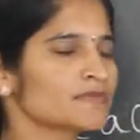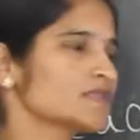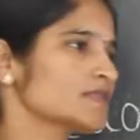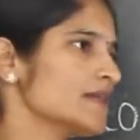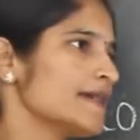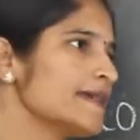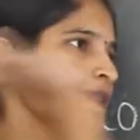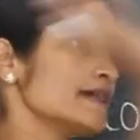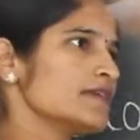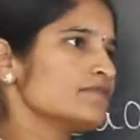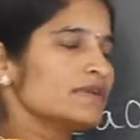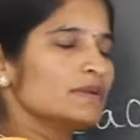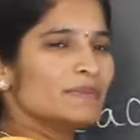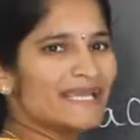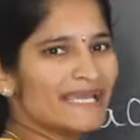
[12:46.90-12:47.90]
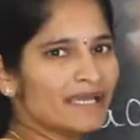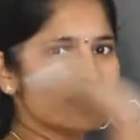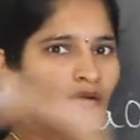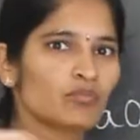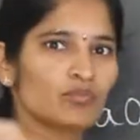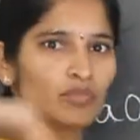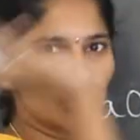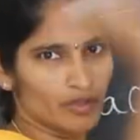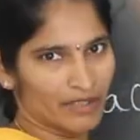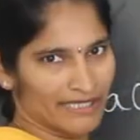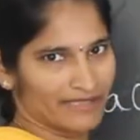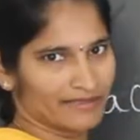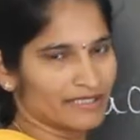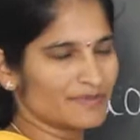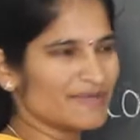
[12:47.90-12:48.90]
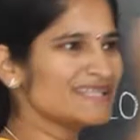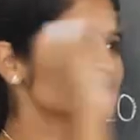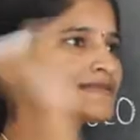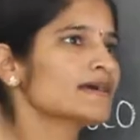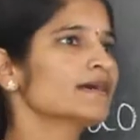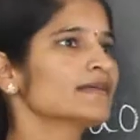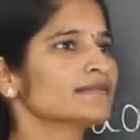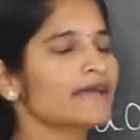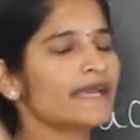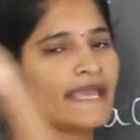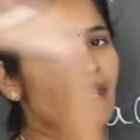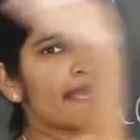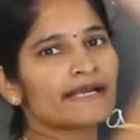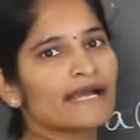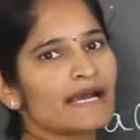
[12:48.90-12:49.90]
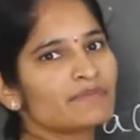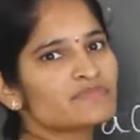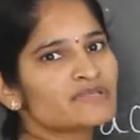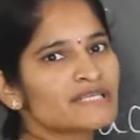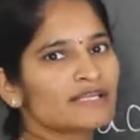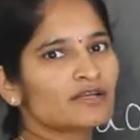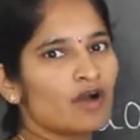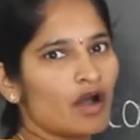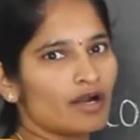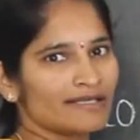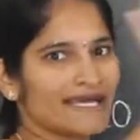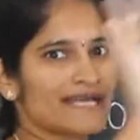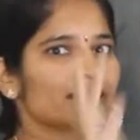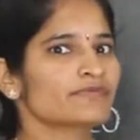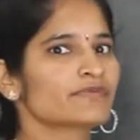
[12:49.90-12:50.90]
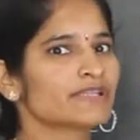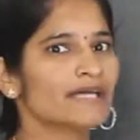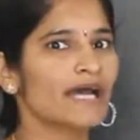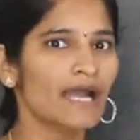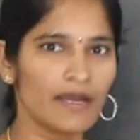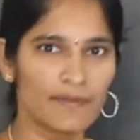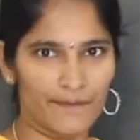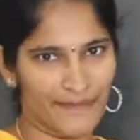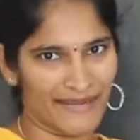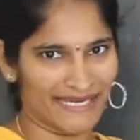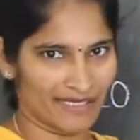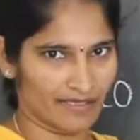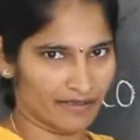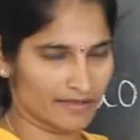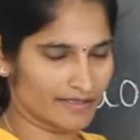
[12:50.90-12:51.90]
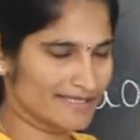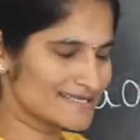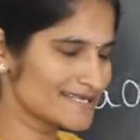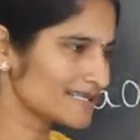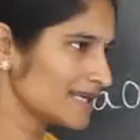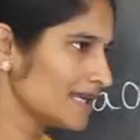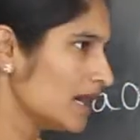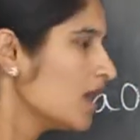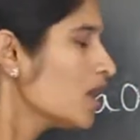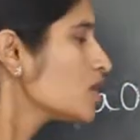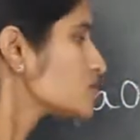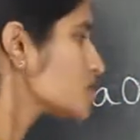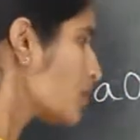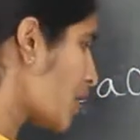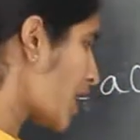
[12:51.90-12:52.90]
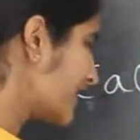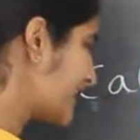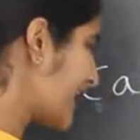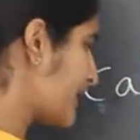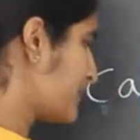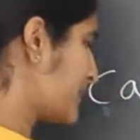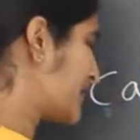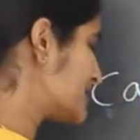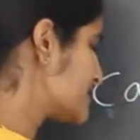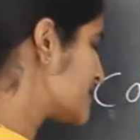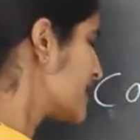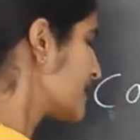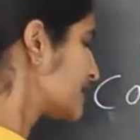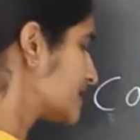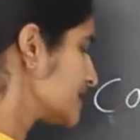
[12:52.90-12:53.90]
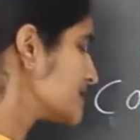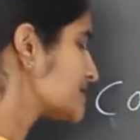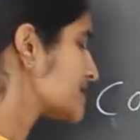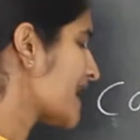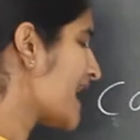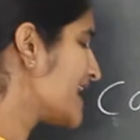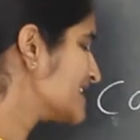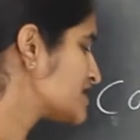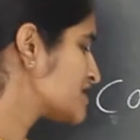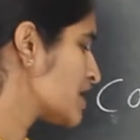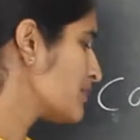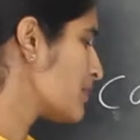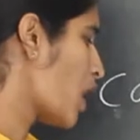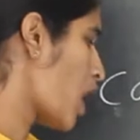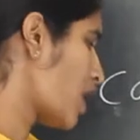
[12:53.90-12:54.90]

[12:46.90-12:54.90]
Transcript: The air will be blowing. That means the air comes in contact with the paint. Is it clear? So what happens? This calcium